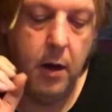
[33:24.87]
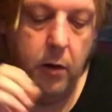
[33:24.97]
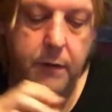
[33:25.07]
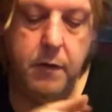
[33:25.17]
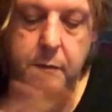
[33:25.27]

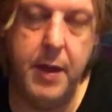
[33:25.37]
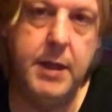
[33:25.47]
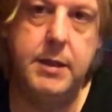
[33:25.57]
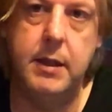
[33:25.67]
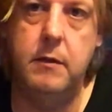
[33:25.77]
or if you've
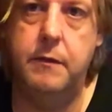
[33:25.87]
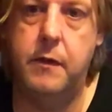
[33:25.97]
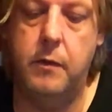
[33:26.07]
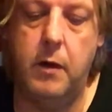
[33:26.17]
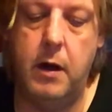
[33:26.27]
been single
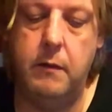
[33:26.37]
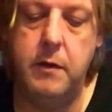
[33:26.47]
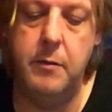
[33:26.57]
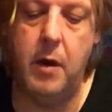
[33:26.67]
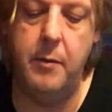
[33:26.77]
for a while,
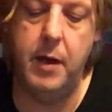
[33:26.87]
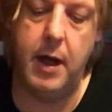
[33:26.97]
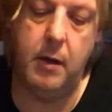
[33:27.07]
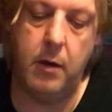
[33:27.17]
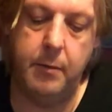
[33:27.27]
you might be
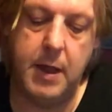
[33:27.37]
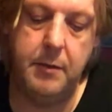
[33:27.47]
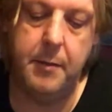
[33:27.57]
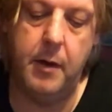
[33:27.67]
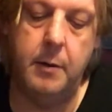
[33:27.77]
like, well, I'm
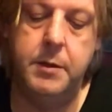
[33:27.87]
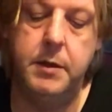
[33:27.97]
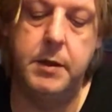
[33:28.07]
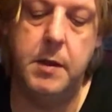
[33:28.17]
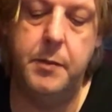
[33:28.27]
keeping my
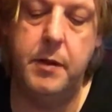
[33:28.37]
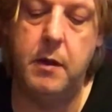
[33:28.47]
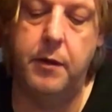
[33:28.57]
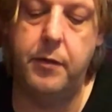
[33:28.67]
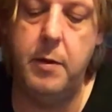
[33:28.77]
options open. I've
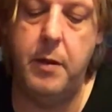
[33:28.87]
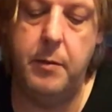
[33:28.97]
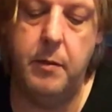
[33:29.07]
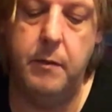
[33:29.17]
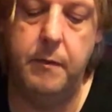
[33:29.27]
got 3
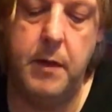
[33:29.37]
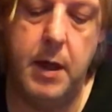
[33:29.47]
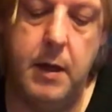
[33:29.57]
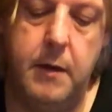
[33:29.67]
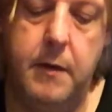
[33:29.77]
people here.